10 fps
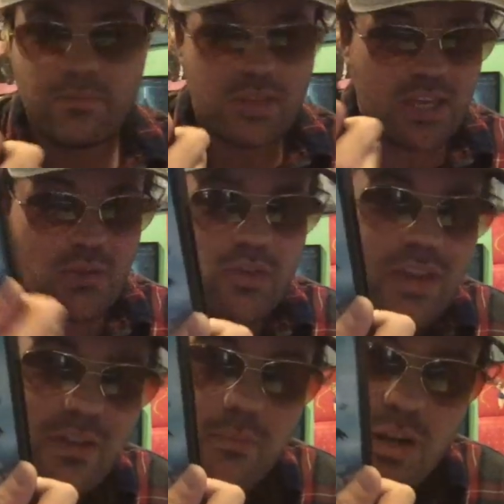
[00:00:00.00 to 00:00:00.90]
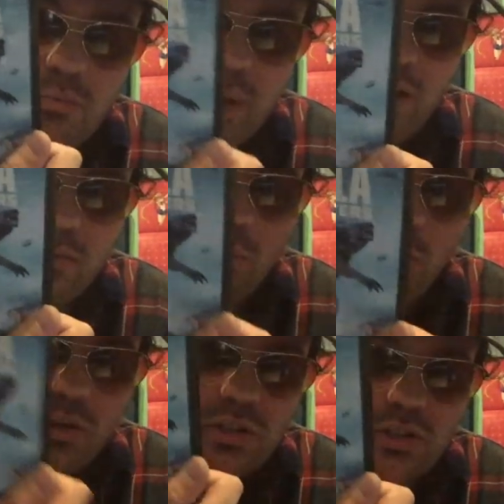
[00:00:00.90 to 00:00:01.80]
He was given much better
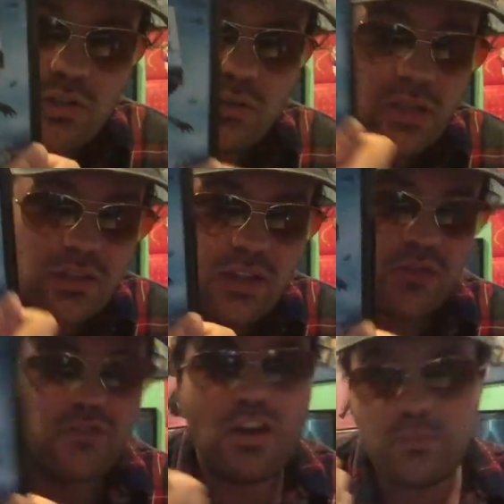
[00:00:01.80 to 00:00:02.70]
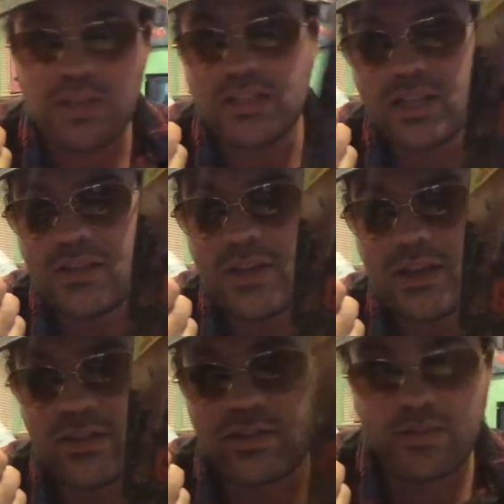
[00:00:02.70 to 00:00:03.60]
more ado than this film than he did in
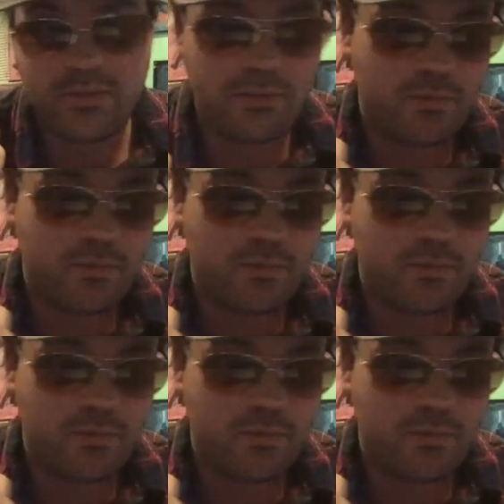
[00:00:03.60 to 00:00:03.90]
this.